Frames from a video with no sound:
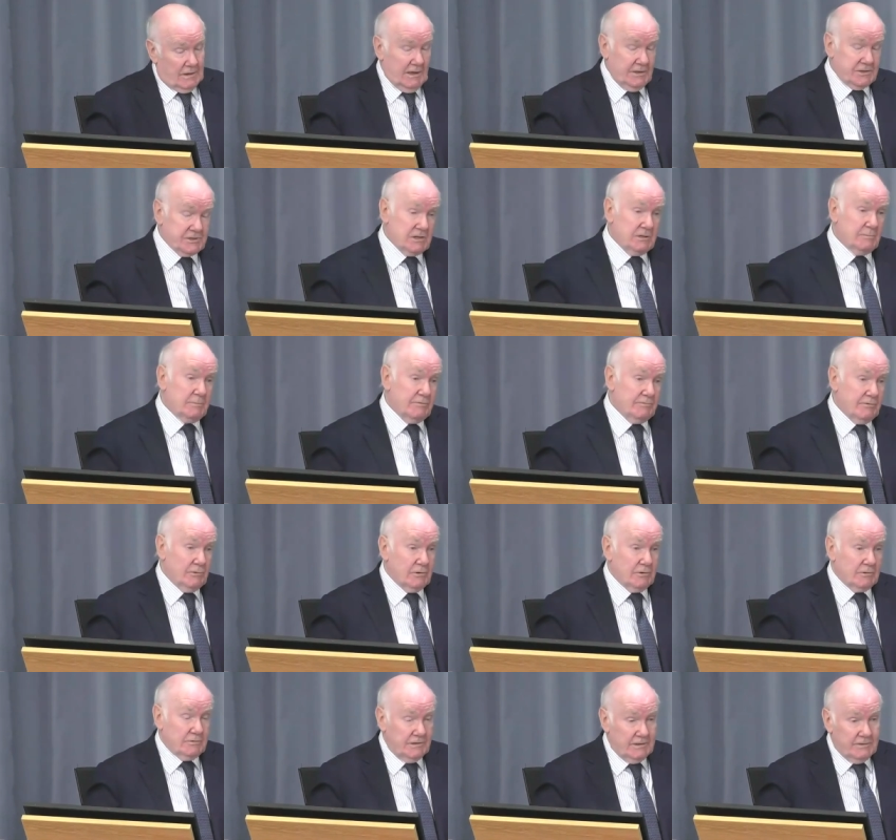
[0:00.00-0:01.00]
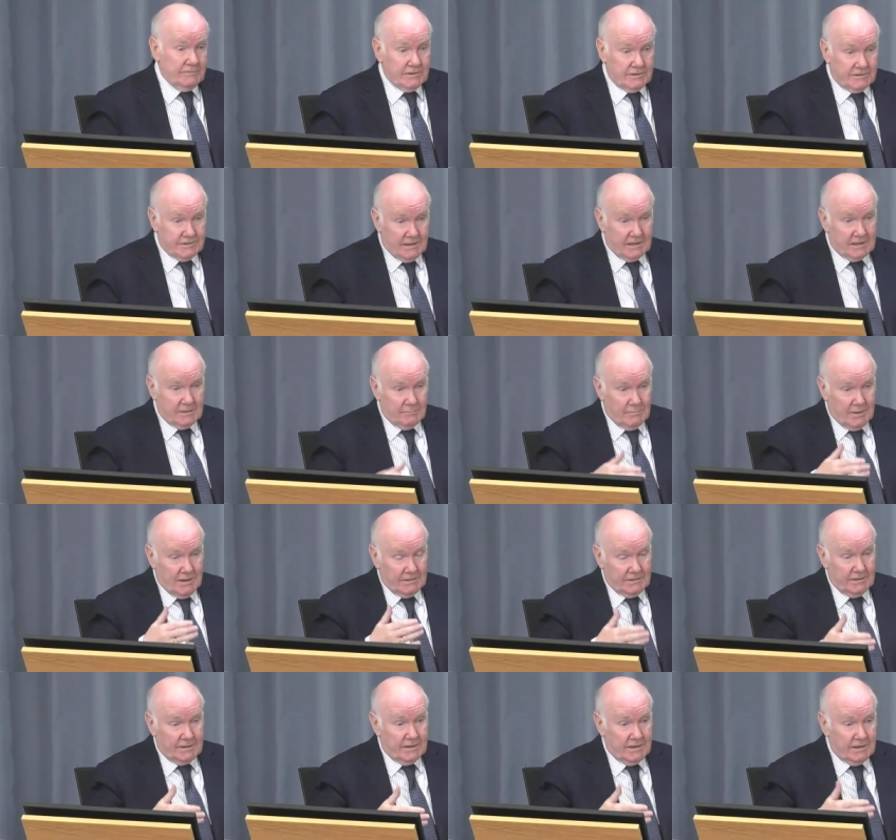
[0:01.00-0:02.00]
actually before even taking
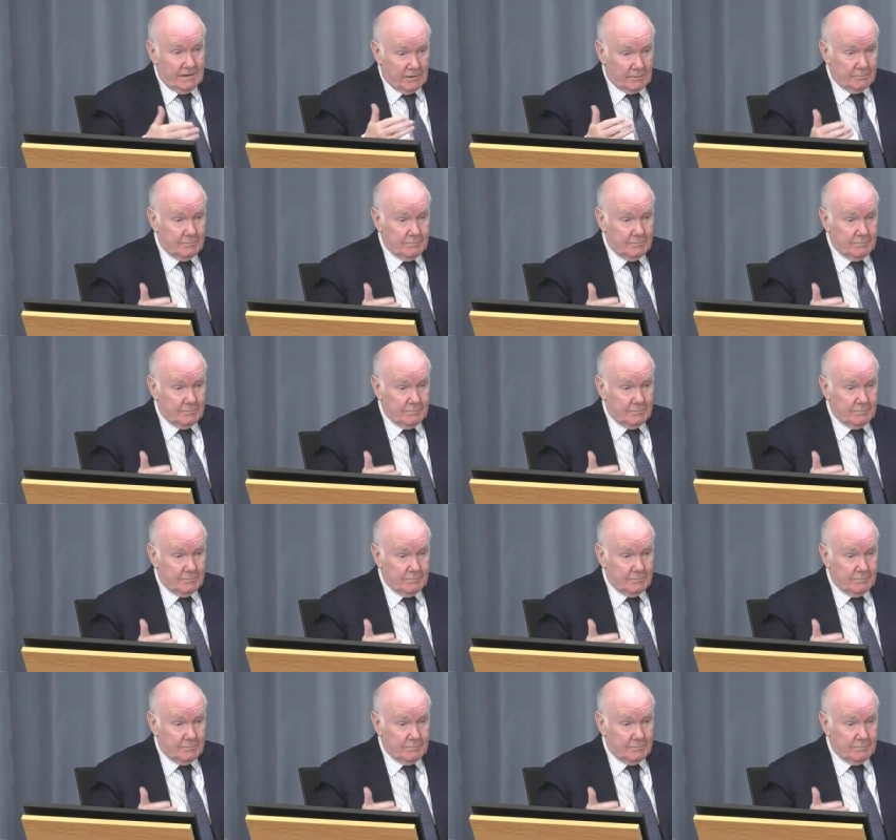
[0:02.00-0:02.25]
my degree